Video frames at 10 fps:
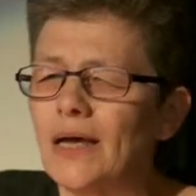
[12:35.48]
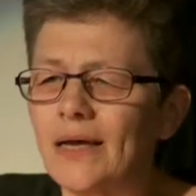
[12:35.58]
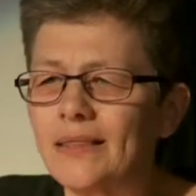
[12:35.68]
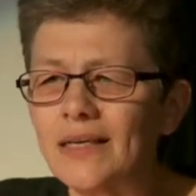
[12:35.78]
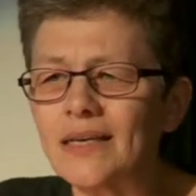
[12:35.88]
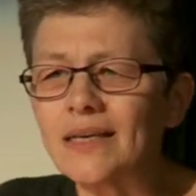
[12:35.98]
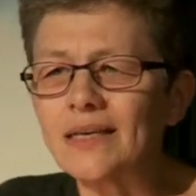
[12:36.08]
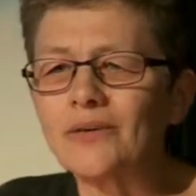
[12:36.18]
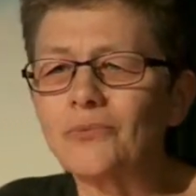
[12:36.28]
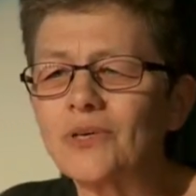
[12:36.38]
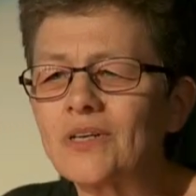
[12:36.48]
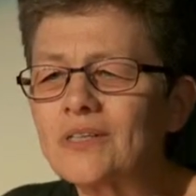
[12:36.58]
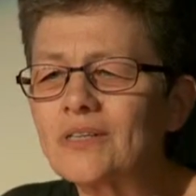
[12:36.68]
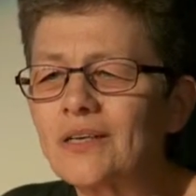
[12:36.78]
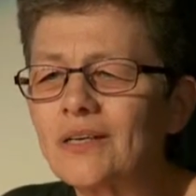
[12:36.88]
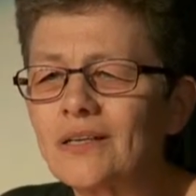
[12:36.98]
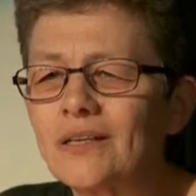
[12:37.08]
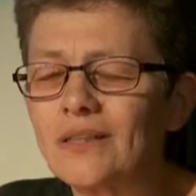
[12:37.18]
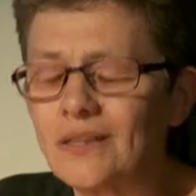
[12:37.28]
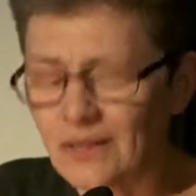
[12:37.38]
I think it was
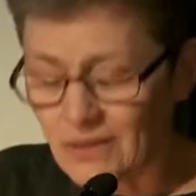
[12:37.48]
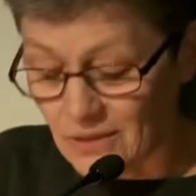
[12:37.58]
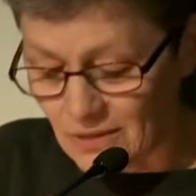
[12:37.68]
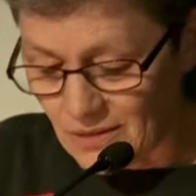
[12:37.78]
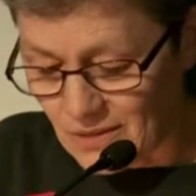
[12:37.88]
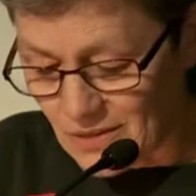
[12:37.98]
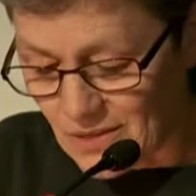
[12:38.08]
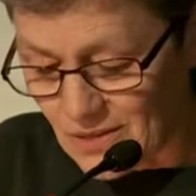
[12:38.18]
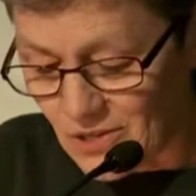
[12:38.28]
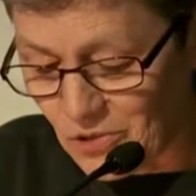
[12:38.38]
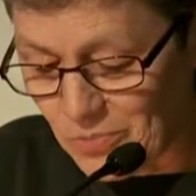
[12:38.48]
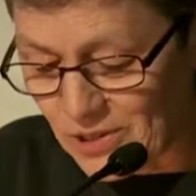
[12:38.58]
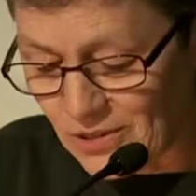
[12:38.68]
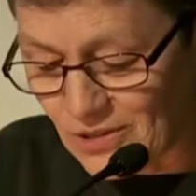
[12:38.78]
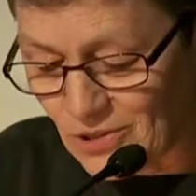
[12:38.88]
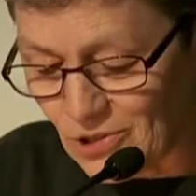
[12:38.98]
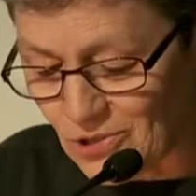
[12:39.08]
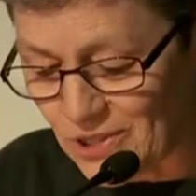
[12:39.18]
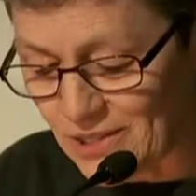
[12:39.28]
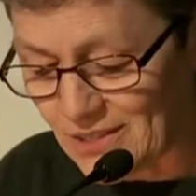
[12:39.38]
the Nobel
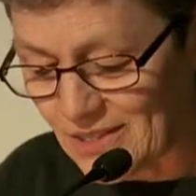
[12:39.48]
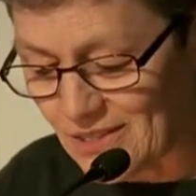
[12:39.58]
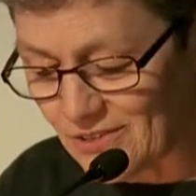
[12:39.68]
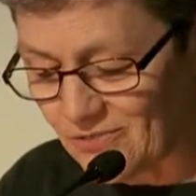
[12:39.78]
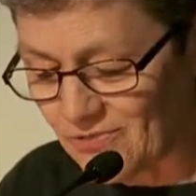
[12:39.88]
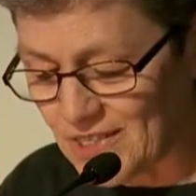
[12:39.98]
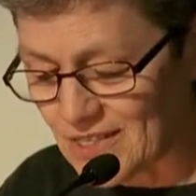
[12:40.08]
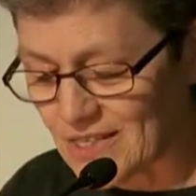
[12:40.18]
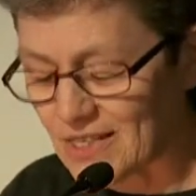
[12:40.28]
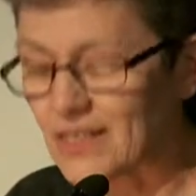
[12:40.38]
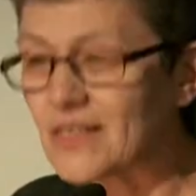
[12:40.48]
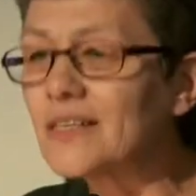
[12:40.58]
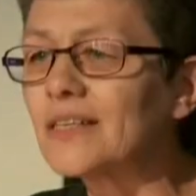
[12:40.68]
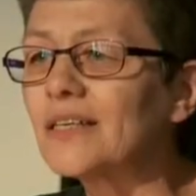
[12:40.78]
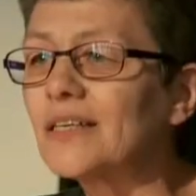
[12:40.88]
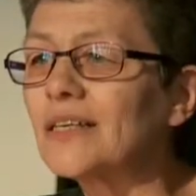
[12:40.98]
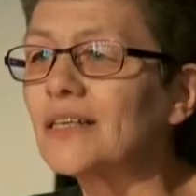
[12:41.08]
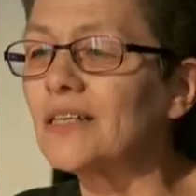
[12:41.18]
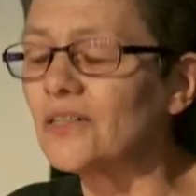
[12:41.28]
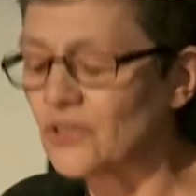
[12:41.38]
laureate physicist
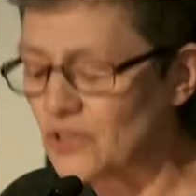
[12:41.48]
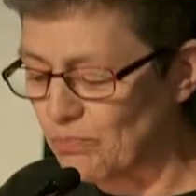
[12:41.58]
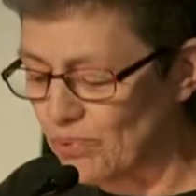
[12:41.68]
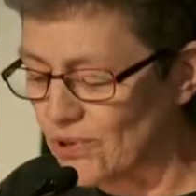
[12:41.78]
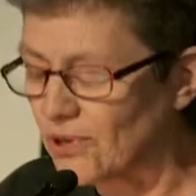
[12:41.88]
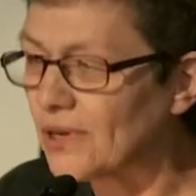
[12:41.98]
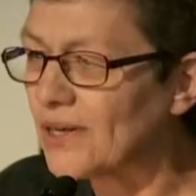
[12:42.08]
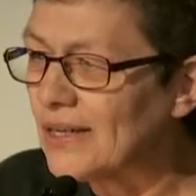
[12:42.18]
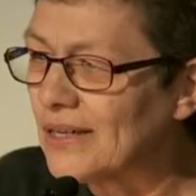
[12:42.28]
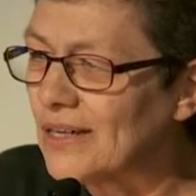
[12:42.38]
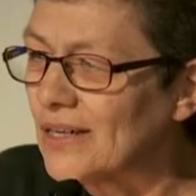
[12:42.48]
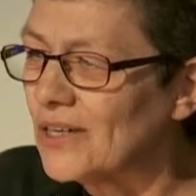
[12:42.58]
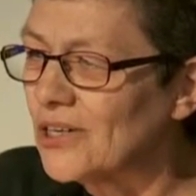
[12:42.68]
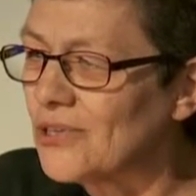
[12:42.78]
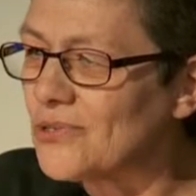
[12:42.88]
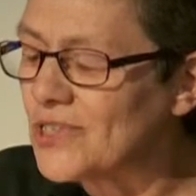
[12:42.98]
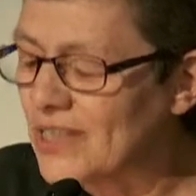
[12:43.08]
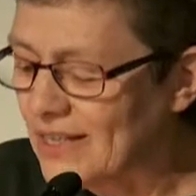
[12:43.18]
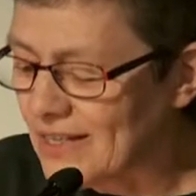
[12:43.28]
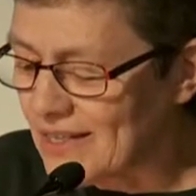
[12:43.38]
Niels Bohr who
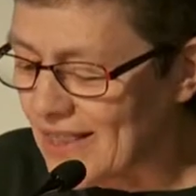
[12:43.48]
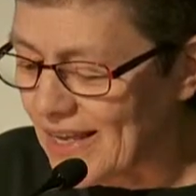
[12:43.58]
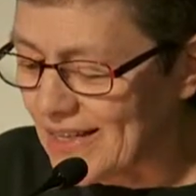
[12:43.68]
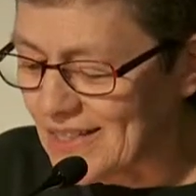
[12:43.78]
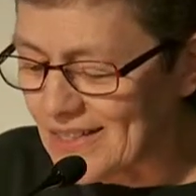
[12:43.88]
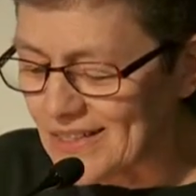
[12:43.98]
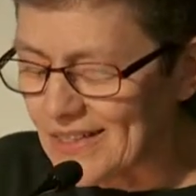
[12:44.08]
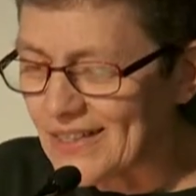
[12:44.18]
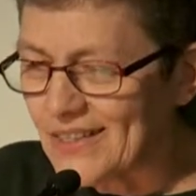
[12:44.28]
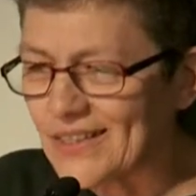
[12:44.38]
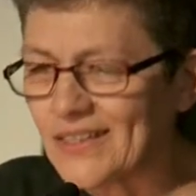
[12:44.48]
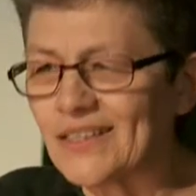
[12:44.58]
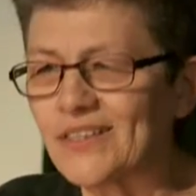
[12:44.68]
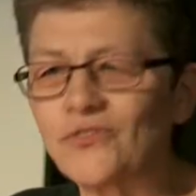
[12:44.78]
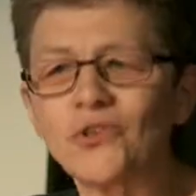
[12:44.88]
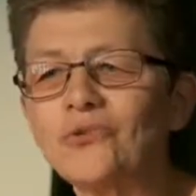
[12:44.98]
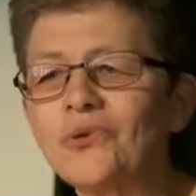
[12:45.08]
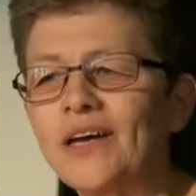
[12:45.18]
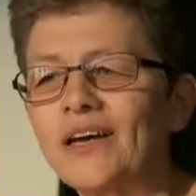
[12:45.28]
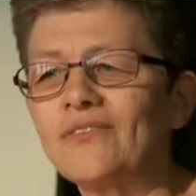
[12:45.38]
said that if you
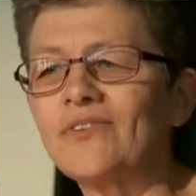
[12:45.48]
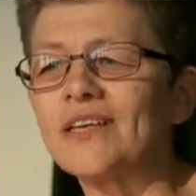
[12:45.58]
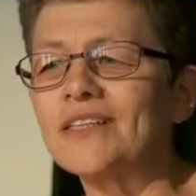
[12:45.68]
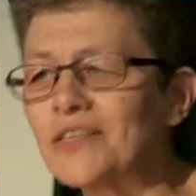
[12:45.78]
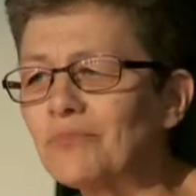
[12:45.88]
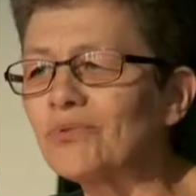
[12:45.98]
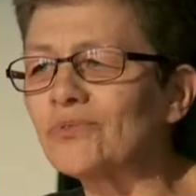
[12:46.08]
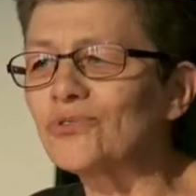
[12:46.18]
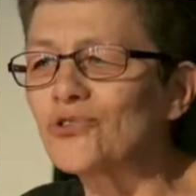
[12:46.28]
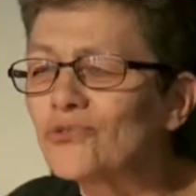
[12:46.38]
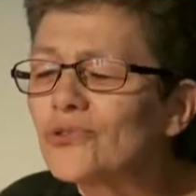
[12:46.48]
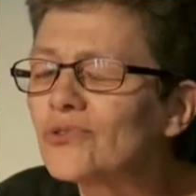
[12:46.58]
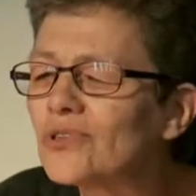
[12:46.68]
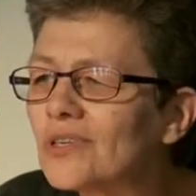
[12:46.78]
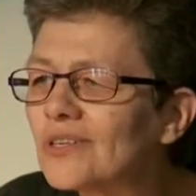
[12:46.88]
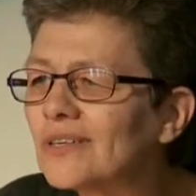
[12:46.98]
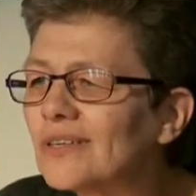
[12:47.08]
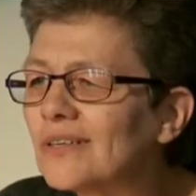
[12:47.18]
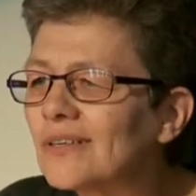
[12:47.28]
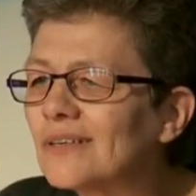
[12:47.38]
have a simple truth,
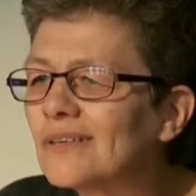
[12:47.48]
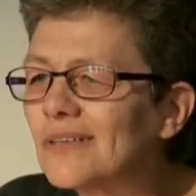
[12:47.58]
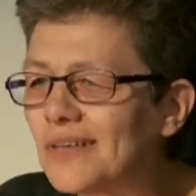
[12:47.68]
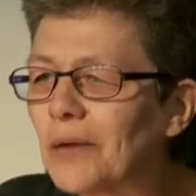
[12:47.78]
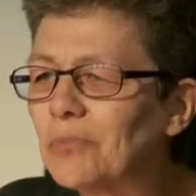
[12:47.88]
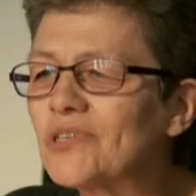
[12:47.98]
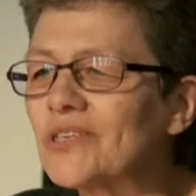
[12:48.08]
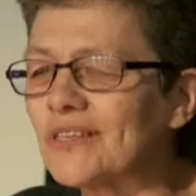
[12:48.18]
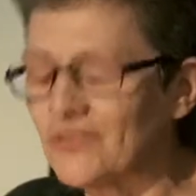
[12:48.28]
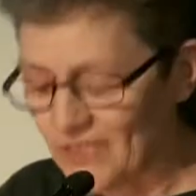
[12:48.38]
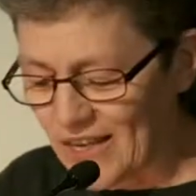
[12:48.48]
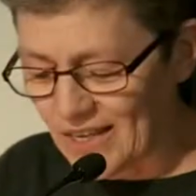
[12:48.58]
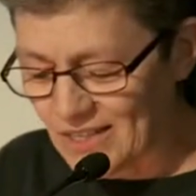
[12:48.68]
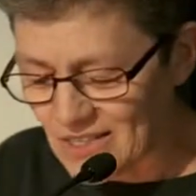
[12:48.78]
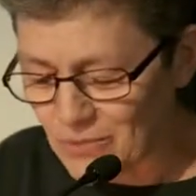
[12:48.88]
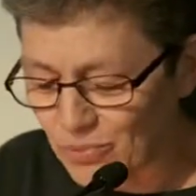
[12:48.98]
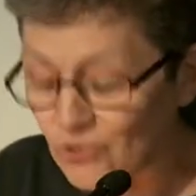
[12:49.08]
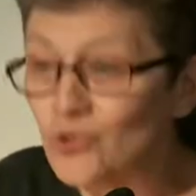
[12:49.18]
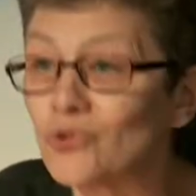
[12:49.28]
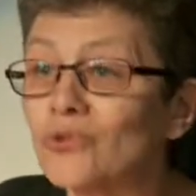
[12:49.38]
the opposite of that
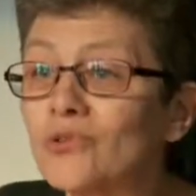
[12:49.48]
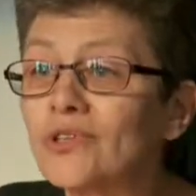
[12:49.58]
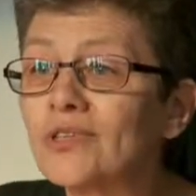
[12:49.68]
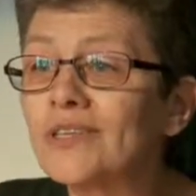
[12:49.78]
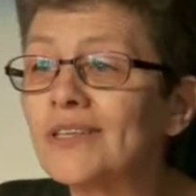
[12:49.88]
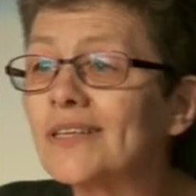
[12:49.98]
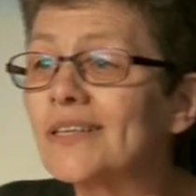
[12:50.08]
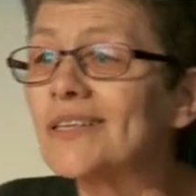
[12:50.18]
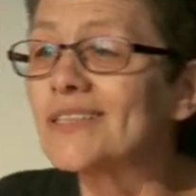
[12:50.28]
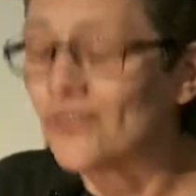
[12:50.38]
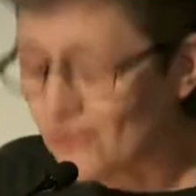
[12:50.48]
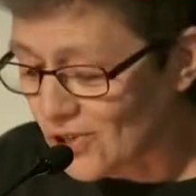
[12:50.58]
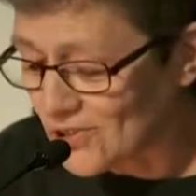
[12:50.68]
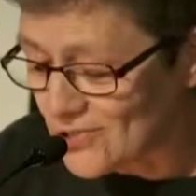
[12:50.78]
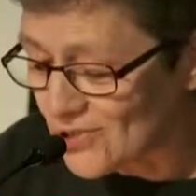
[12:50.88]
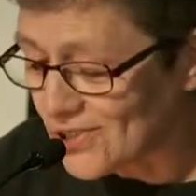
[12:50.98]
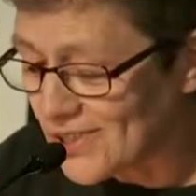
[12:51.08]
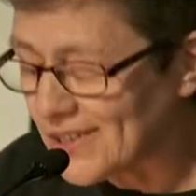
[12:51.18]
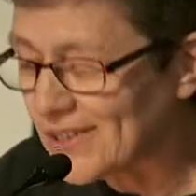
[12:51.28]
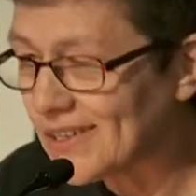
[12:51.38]
simple truth is a falsehood.